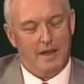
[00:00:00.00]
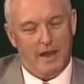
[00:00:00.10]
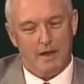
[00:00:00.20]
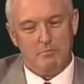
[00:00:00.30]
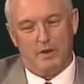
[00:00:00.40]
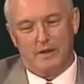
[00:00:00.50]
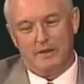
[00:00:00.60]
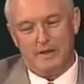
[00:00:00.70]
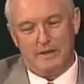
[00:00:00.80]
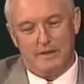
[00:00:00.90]
And, but
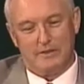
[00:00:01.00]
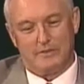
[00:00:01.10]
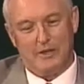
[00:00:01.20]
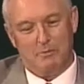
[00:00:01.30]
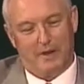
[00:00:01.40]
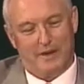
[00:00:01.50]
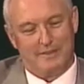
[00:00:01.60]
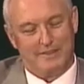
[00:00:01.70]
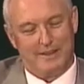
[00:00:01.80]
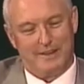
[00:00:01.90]
he didn't tell me,
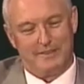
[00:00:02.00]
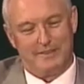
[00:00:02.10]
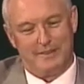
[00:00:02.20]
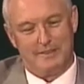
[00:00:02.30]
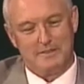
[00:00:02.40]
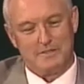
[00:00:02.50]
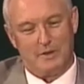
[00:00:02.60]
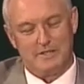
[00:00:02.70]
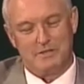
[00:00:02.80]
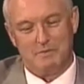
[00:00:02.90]
and uh, so
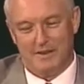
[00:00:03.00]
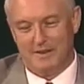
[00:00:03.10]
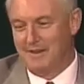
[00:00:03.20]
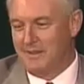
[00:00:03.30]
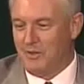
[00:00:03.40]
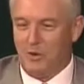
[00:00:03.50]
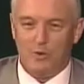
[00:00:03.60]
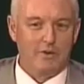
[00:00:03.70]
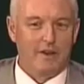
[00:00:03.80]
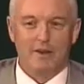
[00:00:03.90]
I spent the
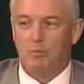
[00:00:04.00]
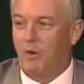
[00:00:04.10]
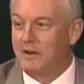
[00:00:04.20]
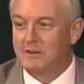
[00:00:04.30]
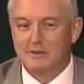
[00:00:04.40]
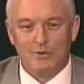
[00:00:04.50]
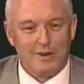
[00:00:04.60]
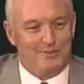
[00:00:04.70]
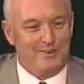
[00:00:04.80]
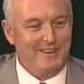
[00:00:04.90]
whole day
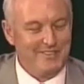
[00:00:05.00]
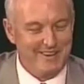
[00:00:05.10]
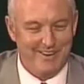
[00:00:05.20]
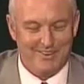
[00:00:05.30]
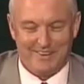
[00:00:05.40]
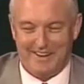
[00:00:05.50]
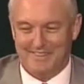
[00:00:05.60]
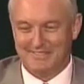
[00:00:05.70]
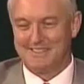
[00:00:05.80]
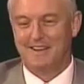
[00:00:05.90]
wandering around the Yale
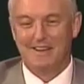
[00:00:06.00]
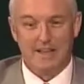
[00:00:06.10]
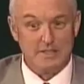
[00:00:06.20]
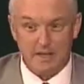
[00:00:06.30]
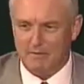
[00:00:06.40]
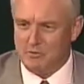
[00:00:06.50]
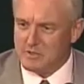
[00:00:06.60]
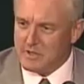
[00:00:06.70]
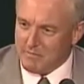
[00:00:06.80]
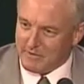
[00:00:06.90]
campus. Has, have you
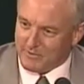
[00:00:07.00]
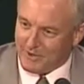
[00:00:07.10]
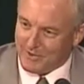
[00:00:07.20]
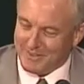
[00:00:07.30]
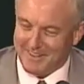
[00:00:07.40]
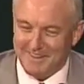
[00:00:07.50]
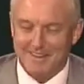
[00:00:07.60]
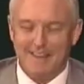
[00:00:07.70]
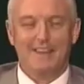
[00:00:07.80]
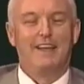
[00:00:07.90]
seen my father even?
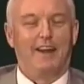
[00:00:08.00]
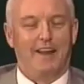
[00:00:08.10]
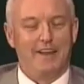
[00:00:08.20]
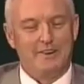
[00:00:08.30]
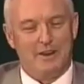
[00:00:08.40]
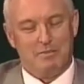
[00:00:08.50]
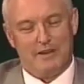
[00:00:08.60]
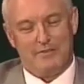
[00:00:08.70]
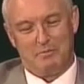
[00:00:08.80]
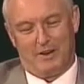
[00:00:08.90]
Oh, and I ended up
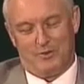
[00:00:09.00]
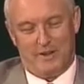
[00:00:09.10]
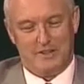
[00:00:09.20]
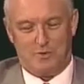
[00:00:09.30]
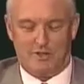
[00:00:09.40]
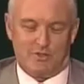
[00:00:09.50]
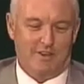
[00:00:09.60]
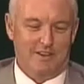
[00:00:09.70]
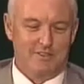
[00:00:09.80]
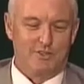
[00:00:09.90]
having my graduation
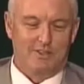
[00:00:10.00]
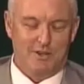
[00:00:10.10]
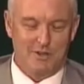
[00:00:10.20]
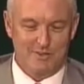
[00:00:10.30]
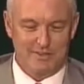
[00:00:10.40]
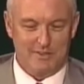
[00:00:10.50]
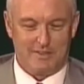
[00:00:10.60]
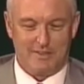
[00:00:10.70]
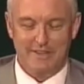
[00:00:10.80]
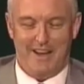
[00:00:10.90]
lunch alone at the
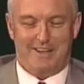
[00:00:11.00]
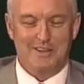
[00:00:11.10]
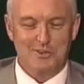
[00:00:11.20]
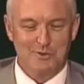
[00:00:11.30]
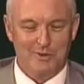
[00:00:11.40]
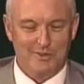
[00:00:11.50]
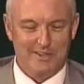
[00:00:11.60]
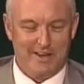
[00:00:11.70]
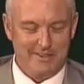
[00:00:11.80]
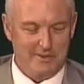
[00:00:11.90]
Yankee Doodle
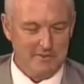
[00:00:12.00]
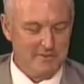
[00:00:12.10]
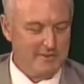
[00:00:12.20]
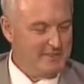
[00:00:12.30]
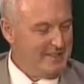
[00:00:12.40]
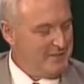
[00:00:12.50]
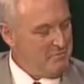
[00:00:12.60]
Diner. God.